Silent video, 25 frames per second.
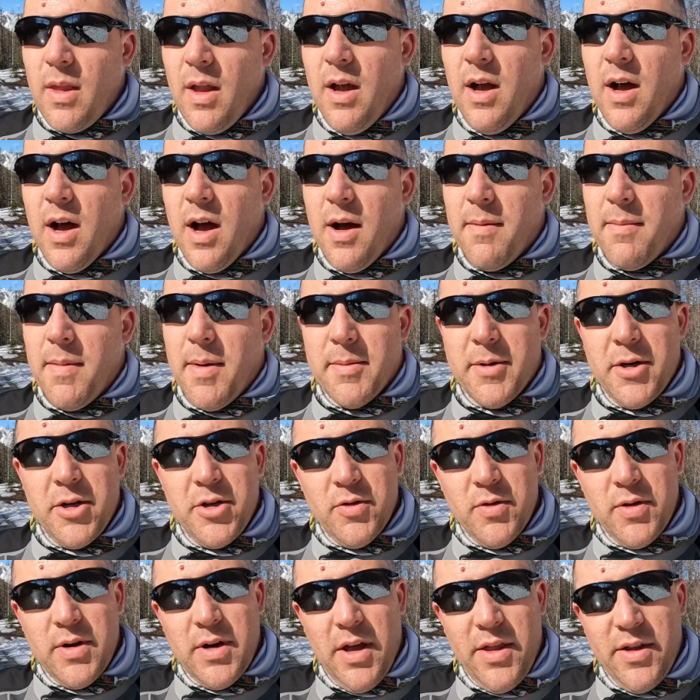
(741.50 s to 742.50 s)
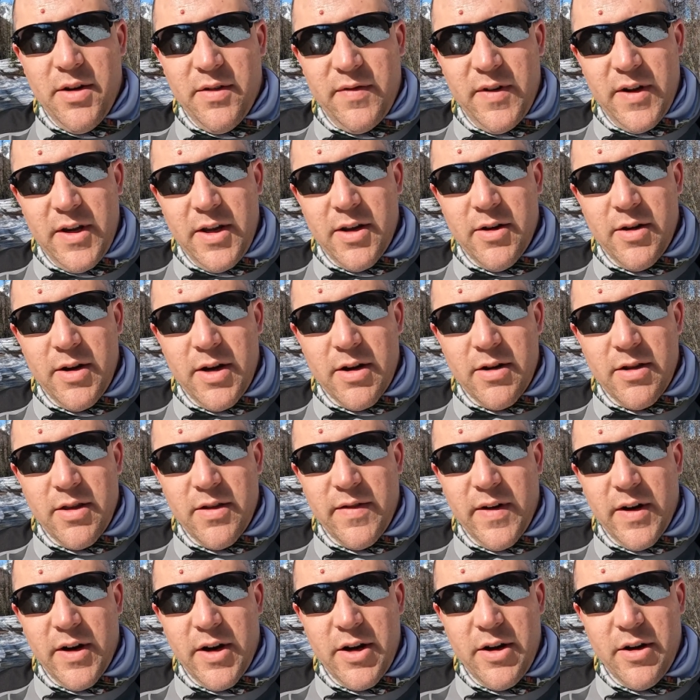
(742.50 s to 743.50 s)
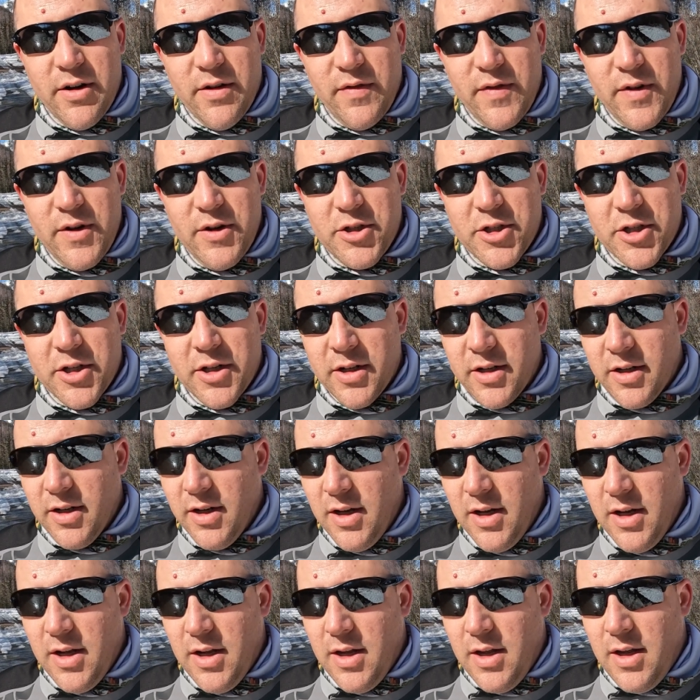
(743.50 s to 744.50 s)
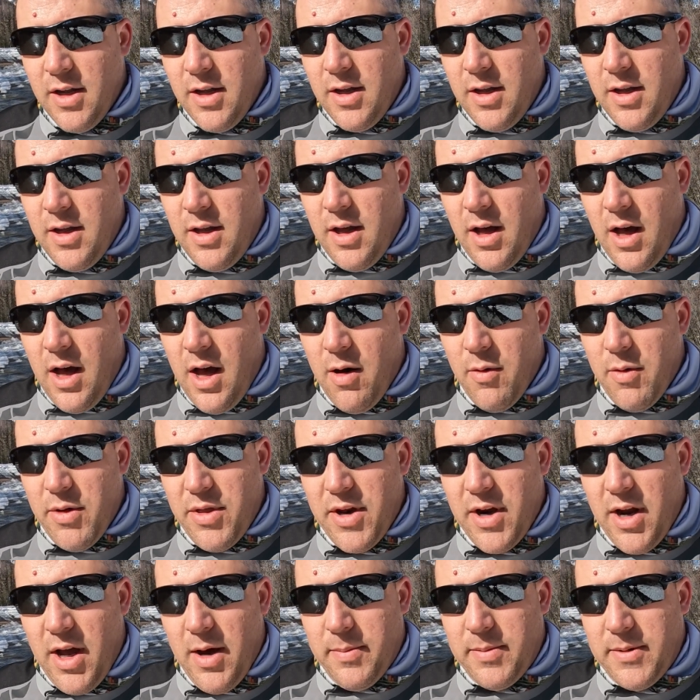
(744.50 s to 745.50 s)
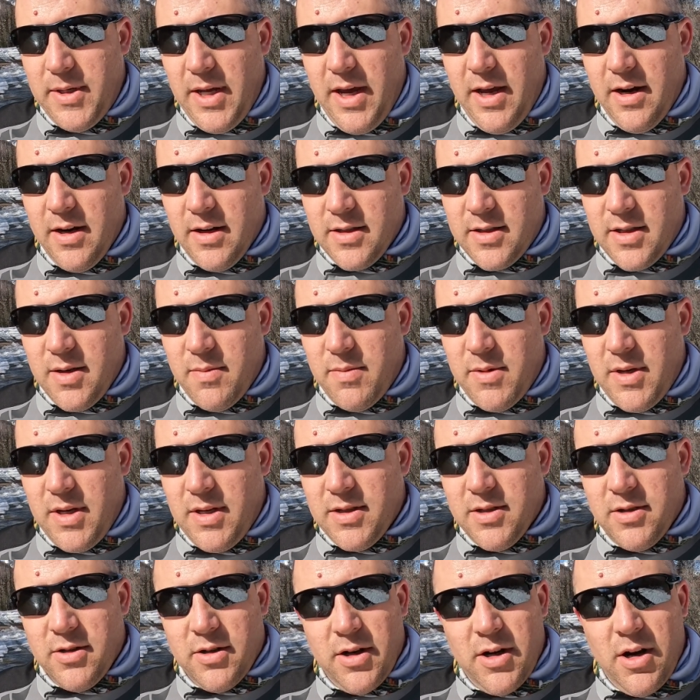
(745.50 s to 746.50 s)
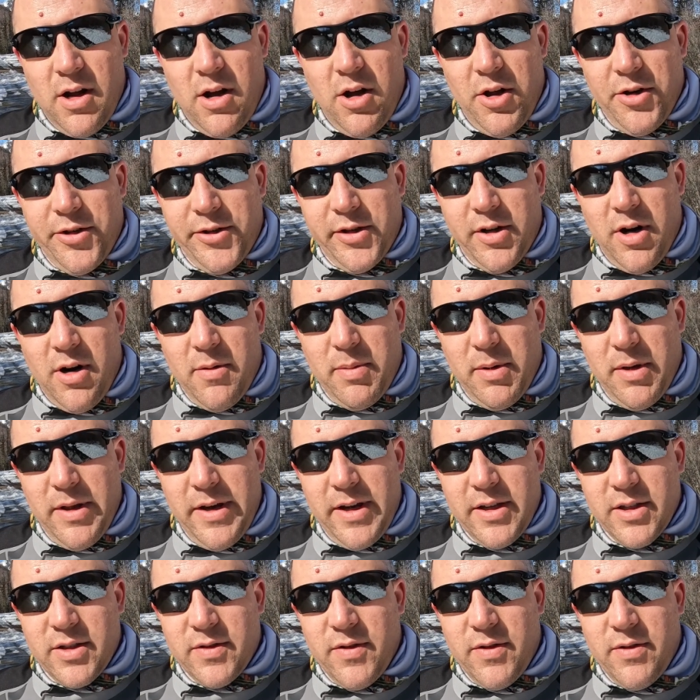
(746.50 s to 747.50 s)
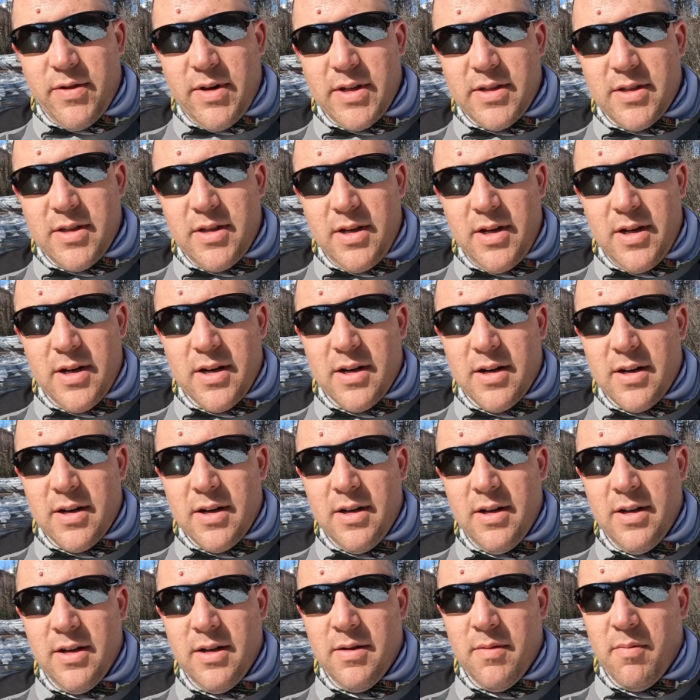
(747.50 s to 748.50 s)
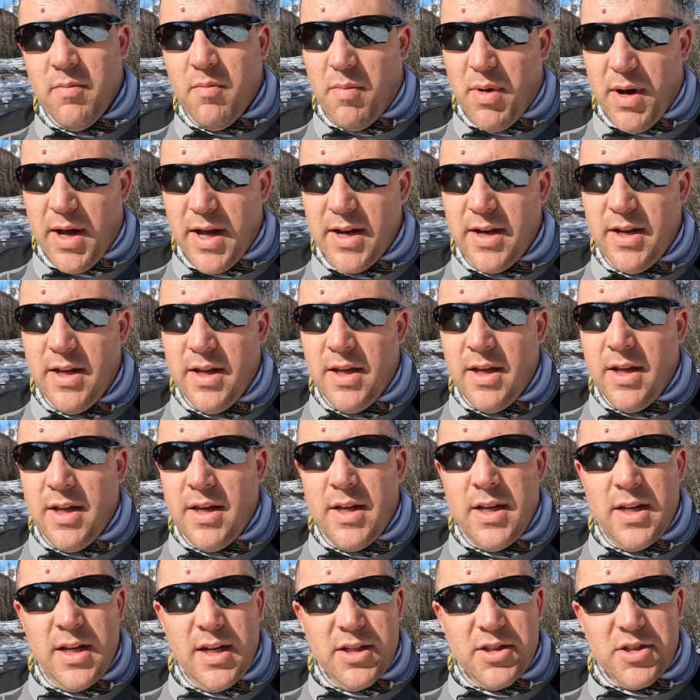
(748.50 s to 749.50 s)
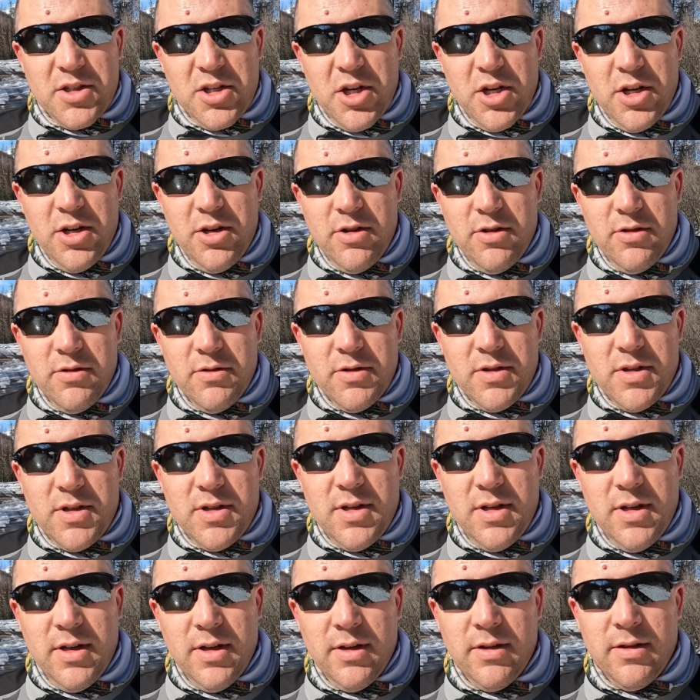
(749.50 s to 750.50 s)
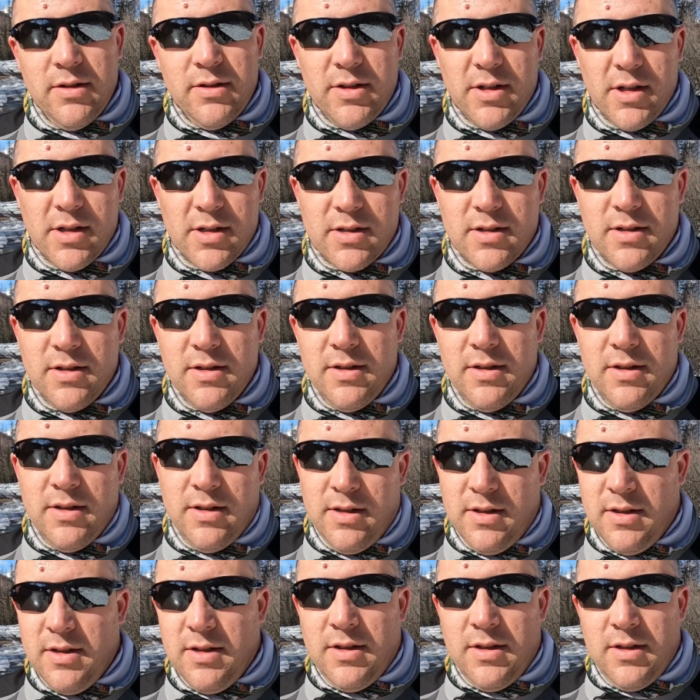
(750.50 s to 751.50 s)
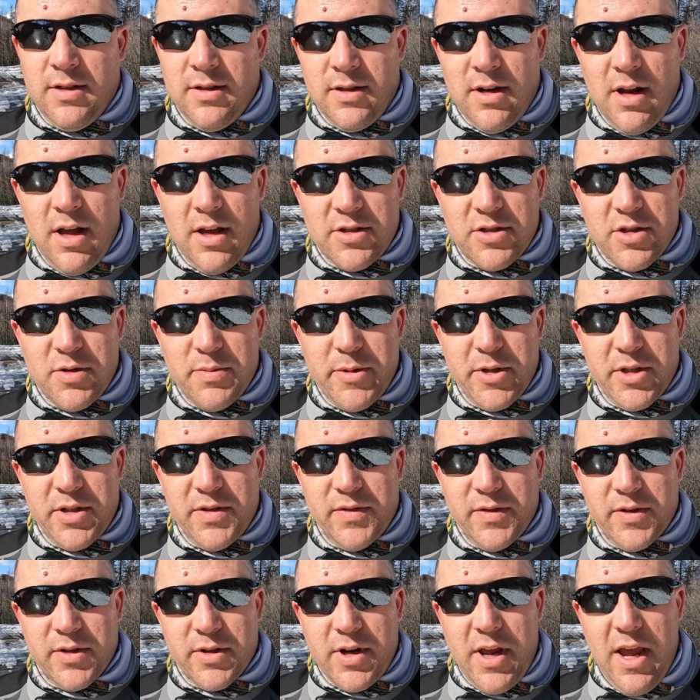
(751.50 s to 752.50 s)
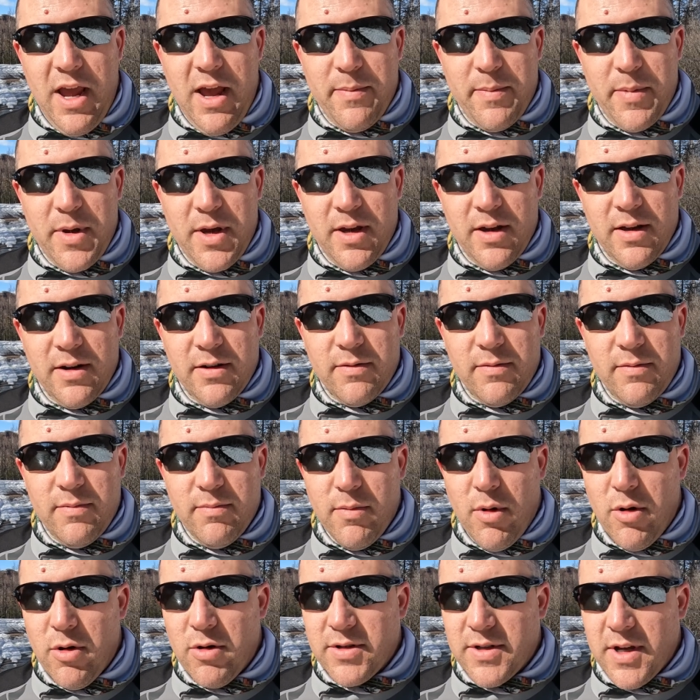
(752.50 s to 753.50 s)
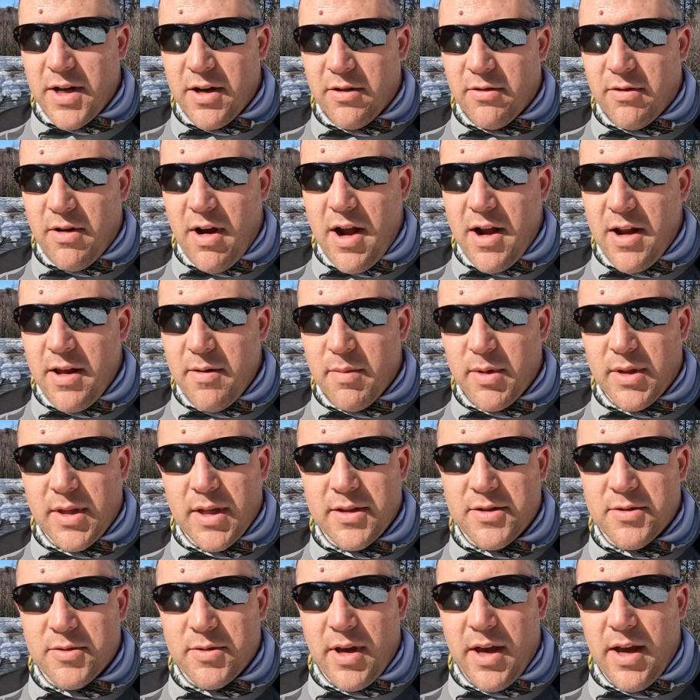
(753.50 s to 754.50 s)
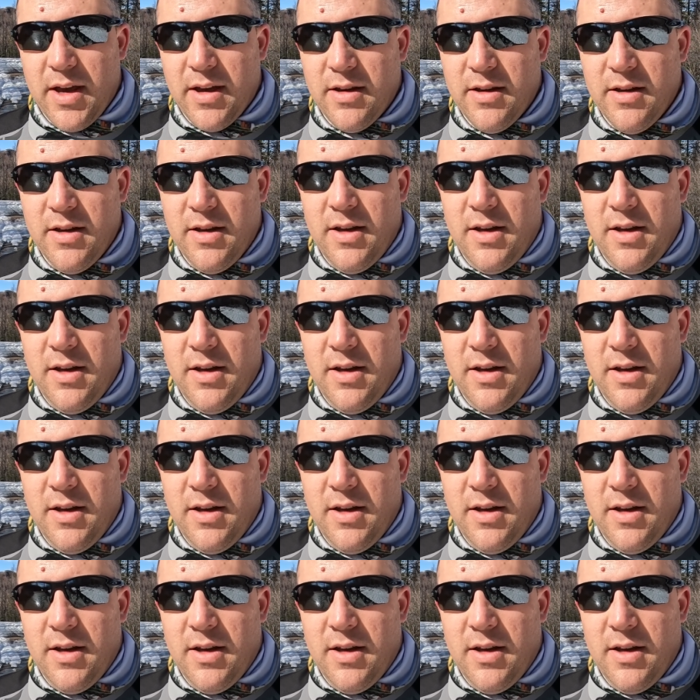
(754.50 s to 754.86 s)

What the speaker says: I'm going to do another video here in the very near future with an update on some things that are going to alter our plans for the rest of the year. But it's good news, just not so much for camping and motorcycle riding, but that's okay.